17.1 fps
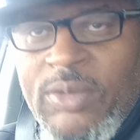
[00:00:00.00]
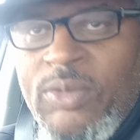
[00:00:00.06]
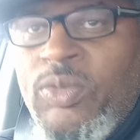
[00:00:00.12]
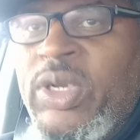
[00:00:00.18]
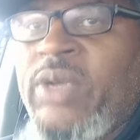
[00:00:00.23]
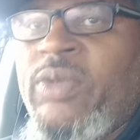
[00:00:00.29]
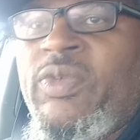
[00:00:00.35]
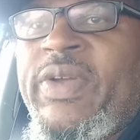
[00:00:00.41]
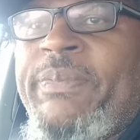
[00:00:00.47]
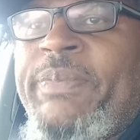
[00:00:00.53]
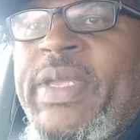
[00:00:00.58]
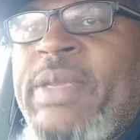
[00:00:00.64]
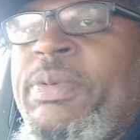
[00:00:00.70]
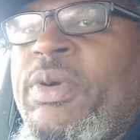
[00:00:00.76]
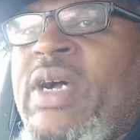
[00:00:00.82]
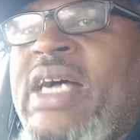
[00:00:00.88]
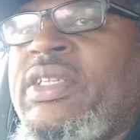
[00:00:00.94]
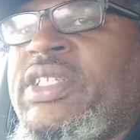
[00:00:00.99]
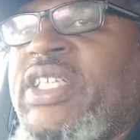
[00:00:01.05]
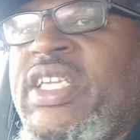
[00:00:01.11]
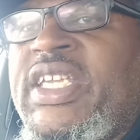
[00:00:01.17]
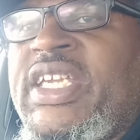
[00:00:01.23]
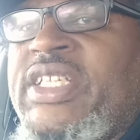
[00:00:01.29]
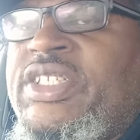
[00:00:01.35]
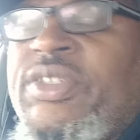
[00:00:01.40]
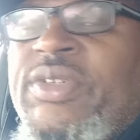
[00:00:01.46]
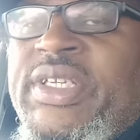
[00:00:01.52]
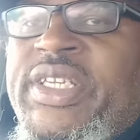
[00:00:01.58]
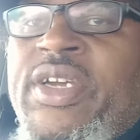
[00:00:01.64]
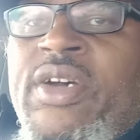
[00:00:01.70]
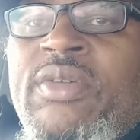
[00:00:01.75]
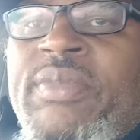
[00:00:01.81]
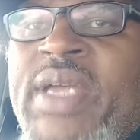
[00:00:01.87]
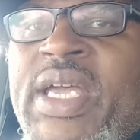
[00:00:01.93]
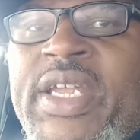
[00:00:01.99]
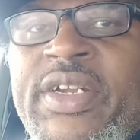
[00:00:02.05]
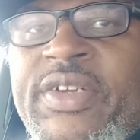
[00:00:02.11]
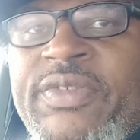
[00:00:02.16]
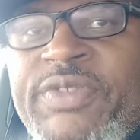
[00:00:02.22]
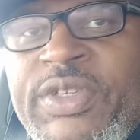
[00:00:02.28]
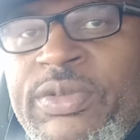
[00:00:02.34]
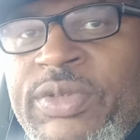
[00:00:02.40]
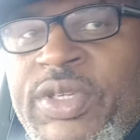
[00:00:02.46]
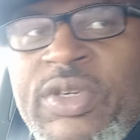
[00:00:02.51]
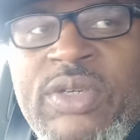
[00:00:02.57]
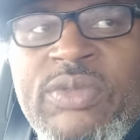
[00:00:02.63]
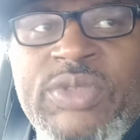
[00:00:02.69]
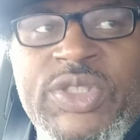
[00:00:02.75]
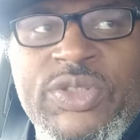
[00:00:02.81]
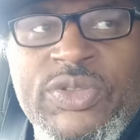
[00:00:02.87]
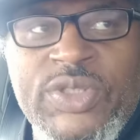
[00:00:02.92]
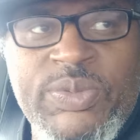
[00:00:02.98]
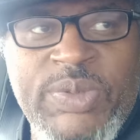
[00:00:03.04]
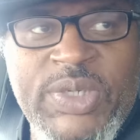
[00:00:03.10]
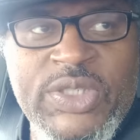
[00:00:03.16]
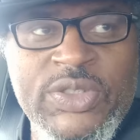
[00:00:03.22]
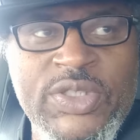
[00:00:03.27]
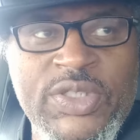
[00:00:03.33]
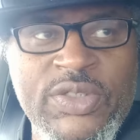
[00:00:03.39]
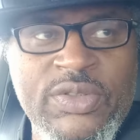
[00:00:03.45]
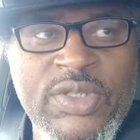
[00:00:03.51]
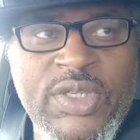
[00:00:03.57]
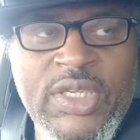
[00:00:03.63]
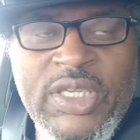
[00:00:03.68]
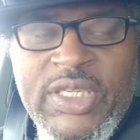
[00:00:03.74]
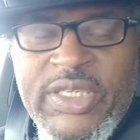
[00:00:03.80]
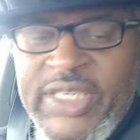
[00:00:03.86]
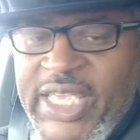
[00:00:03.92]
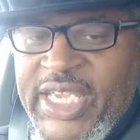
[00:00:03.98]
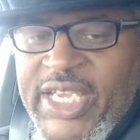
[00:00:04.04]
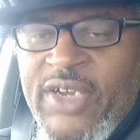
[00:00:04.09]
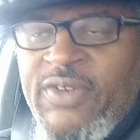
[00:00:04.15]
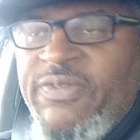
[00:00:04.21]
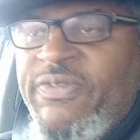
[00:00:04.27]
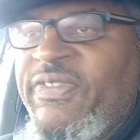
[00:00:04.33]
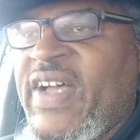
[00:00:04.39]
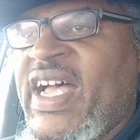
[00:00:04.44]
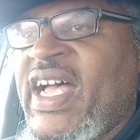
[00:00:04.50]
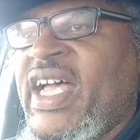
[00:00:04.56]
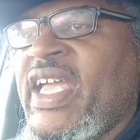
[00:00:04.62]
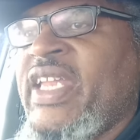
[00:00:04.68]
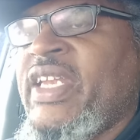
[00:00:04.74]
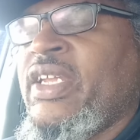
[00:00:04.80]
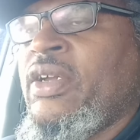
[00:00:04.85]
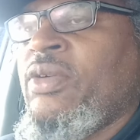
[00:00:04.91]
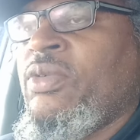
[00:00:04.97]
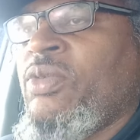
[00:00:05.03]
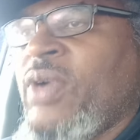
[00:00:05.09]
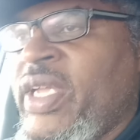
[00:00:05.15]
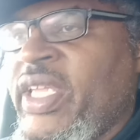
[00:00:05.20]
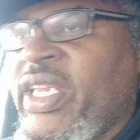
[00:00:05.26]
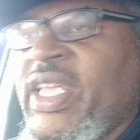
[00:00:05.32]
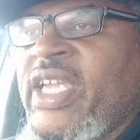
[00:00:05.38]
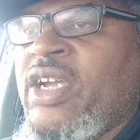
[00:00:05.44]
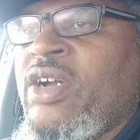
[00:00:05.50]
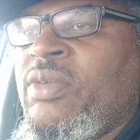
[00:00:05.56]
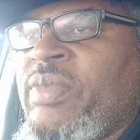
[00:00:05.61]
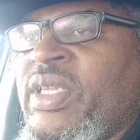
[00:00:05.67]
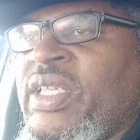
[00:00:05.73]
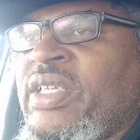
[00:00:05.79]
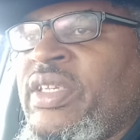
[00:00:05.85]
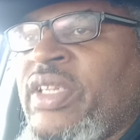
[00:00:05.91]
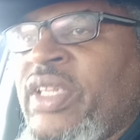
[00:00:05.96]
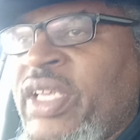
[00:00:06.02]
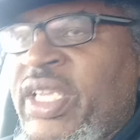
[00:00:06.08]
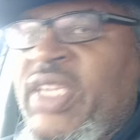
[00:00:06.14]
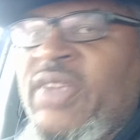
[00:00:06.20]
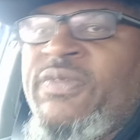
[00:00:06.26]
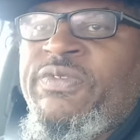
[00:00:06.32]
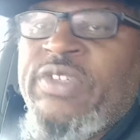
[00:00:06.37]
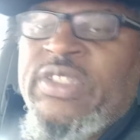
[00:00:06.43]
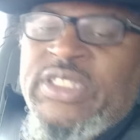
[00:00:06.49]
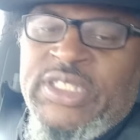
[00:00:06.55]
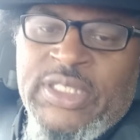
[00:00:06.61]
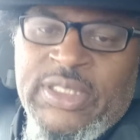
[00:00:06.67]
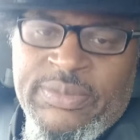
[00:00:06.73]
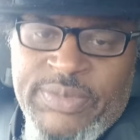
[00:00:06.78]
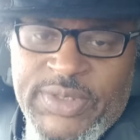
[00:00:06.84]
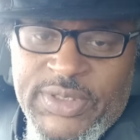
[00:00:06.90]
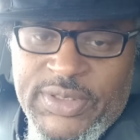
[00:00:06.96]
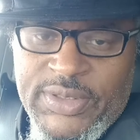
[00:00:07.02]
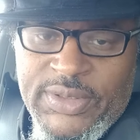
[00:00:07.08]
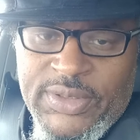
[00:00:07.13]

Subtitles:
When people out to get you, it don't matter if you're doing what you're supposed to. They're going to find a way. They're going to be looking for something.